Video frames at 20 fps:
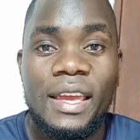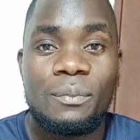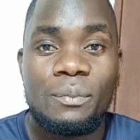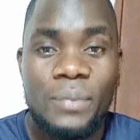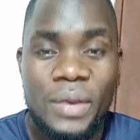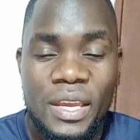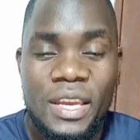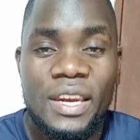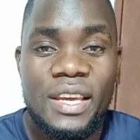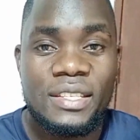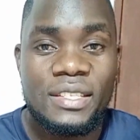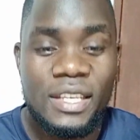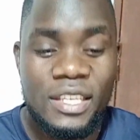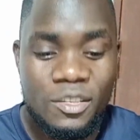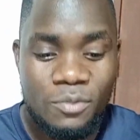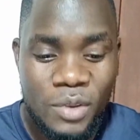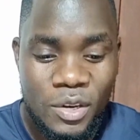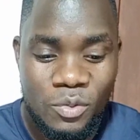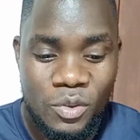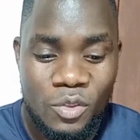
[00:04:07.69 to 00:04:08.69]
be in
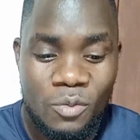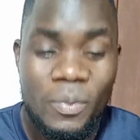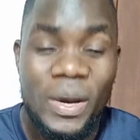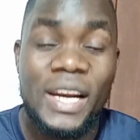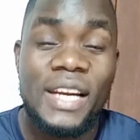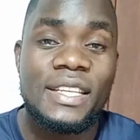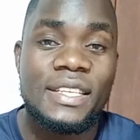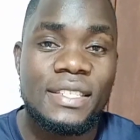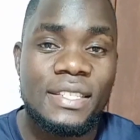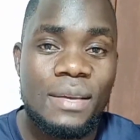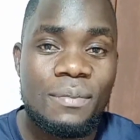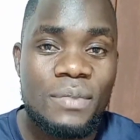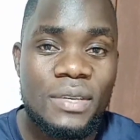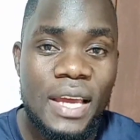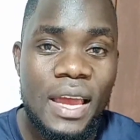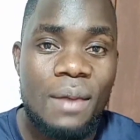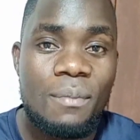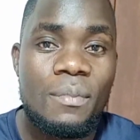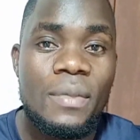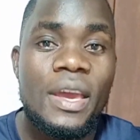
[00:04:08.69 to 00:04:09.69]
excitement with you, but at the same
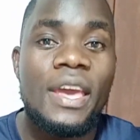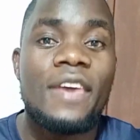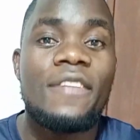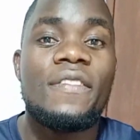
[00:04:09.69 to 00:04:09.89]
time